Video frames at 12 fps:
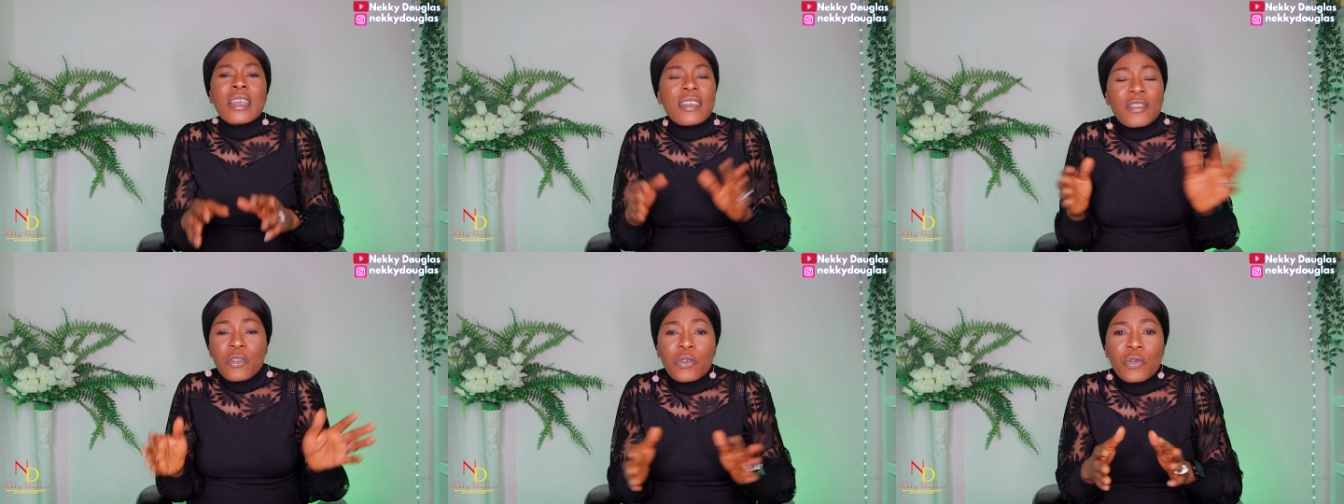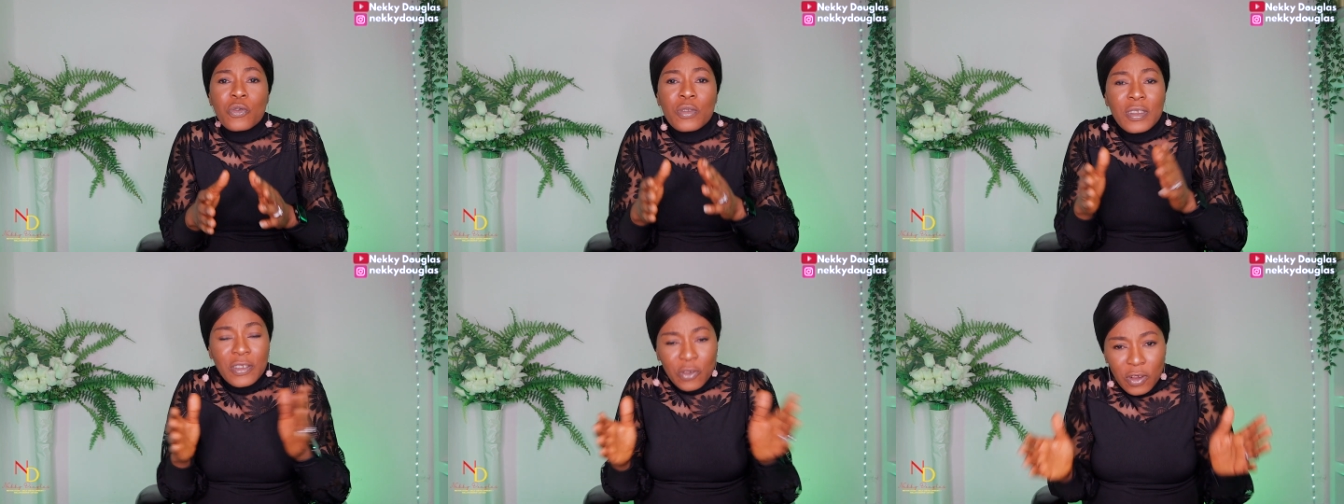it's good to
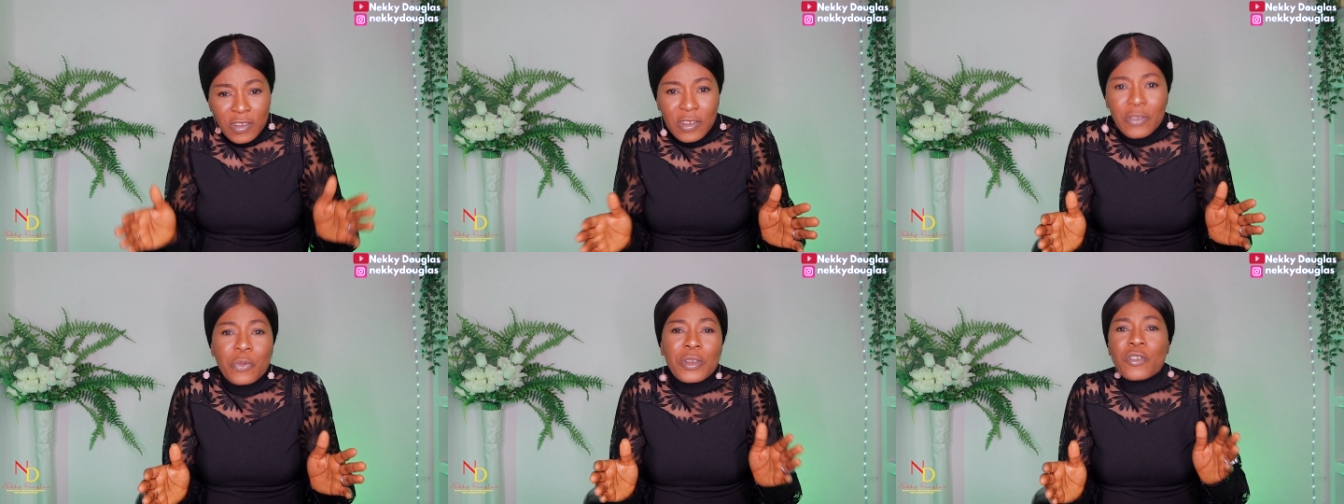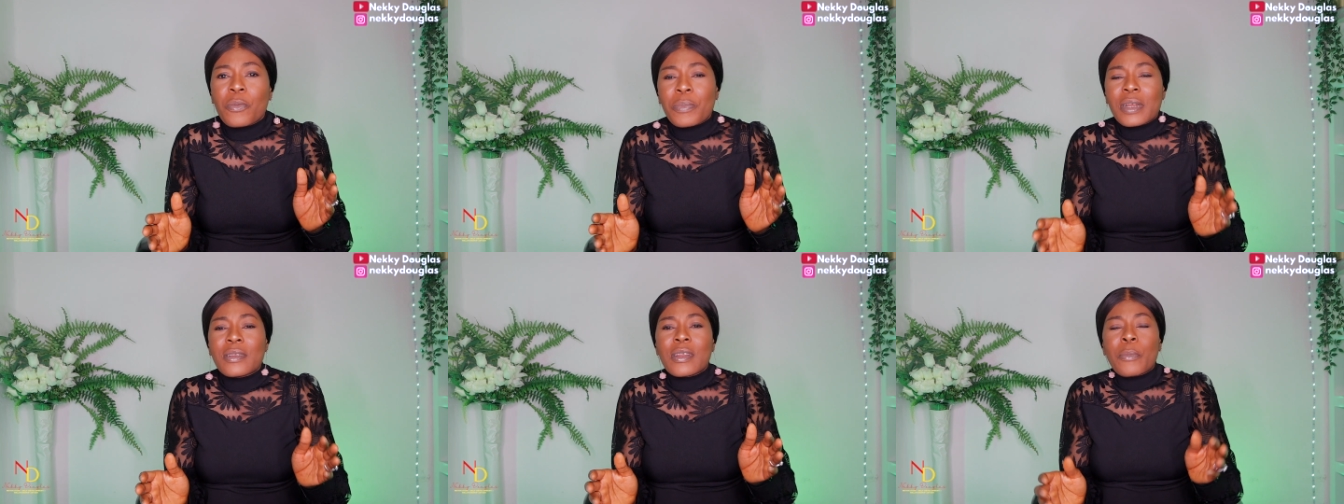discuss it with your
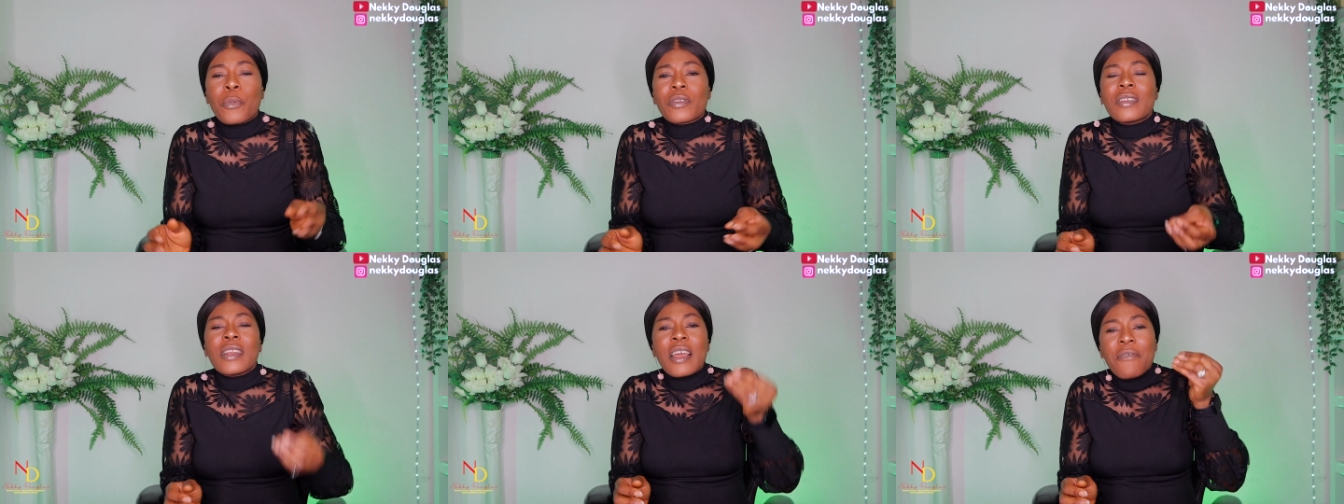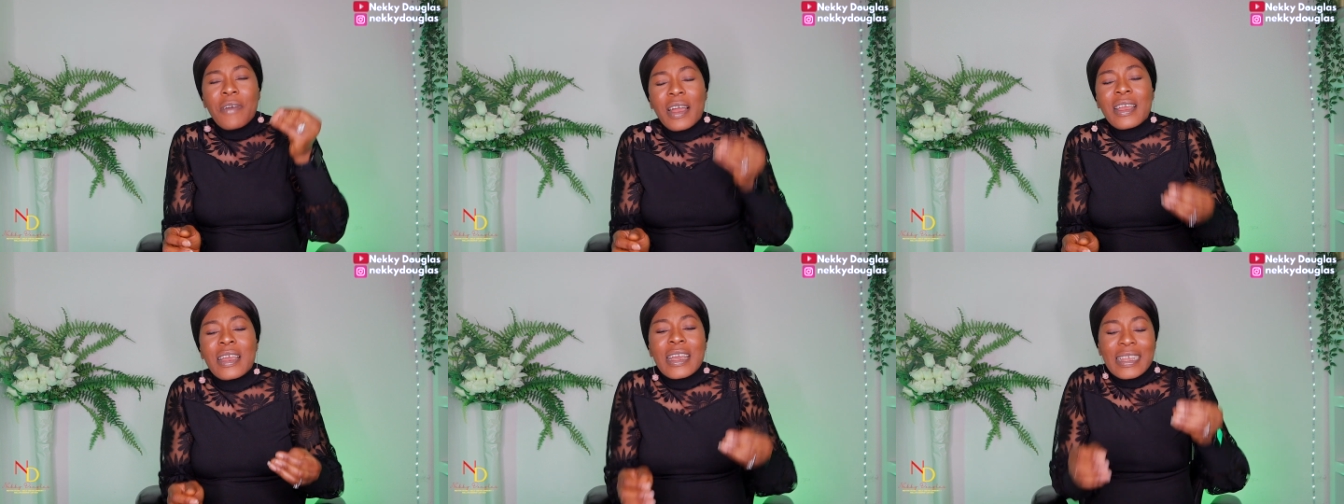partner but
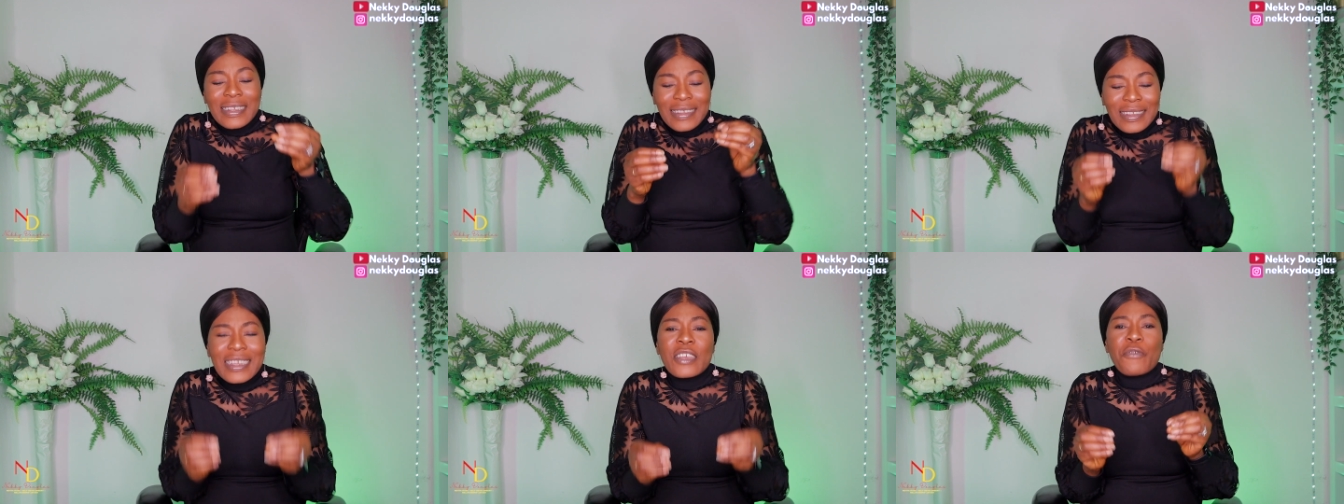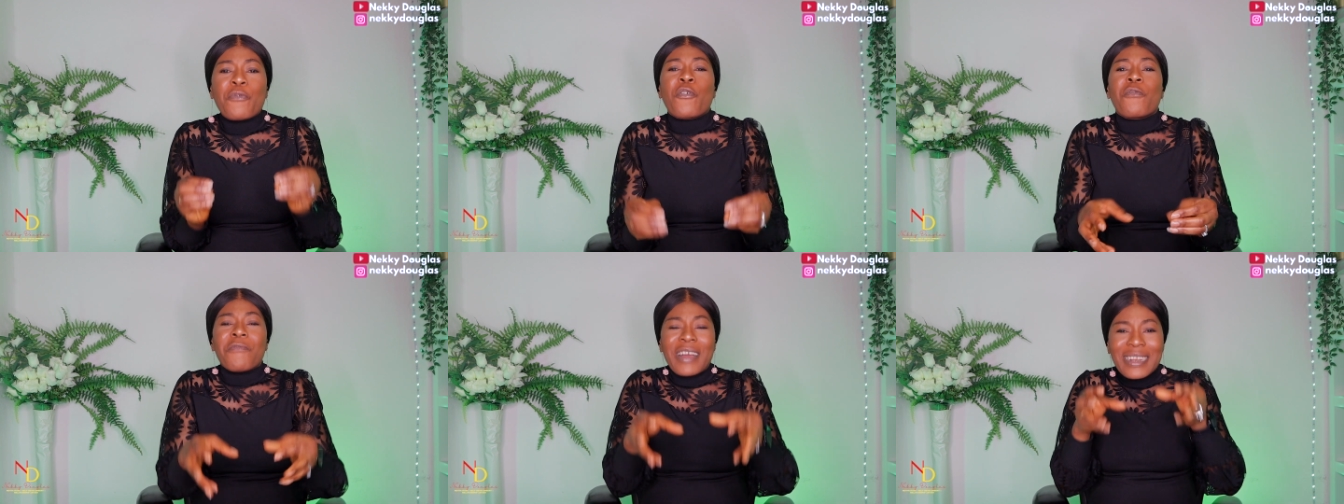never seek
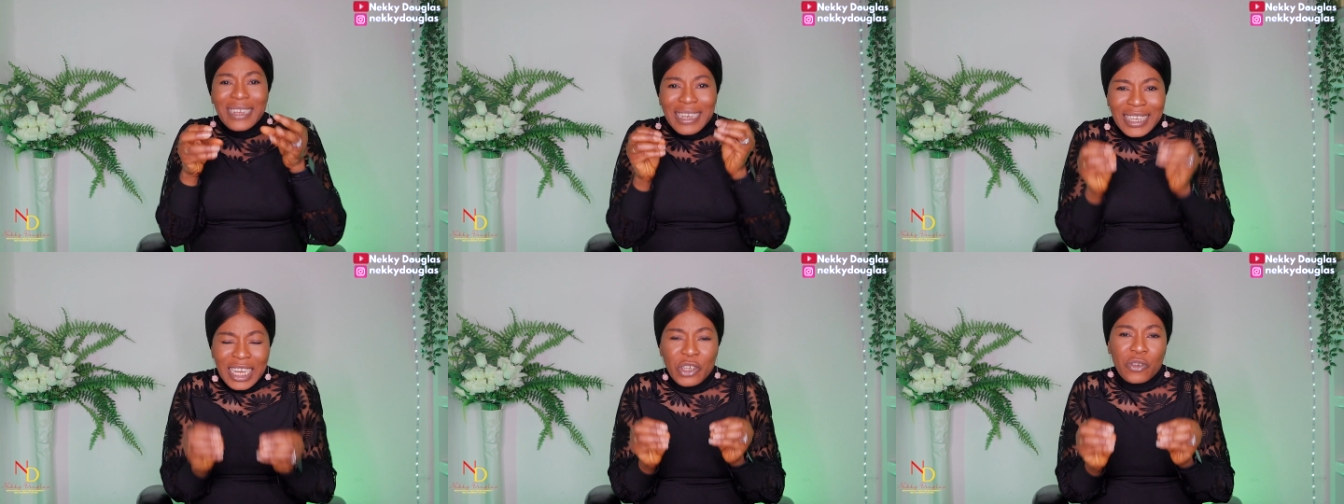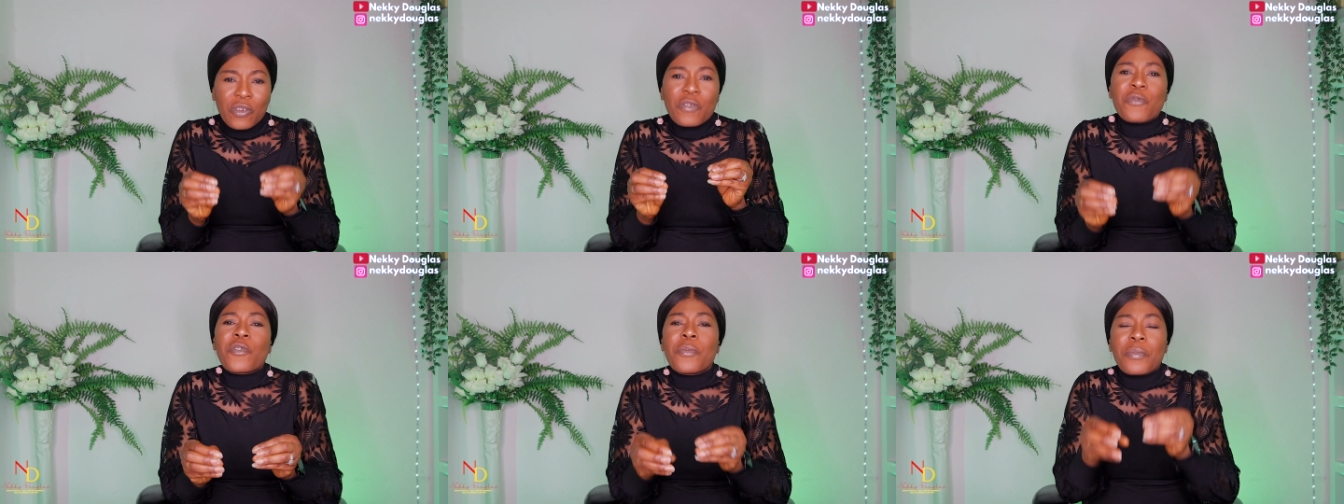for
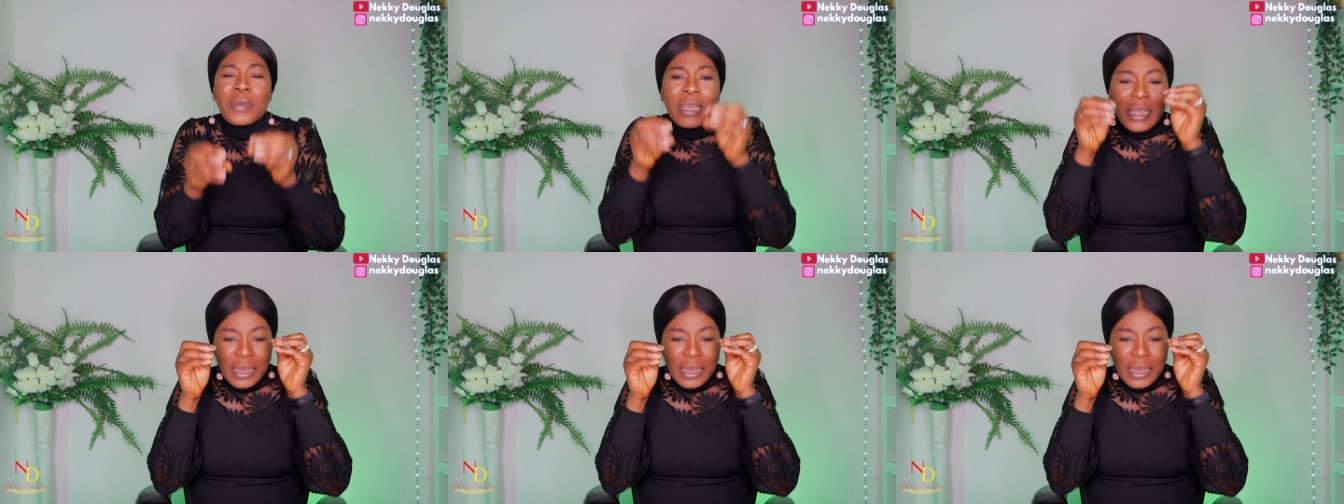validation from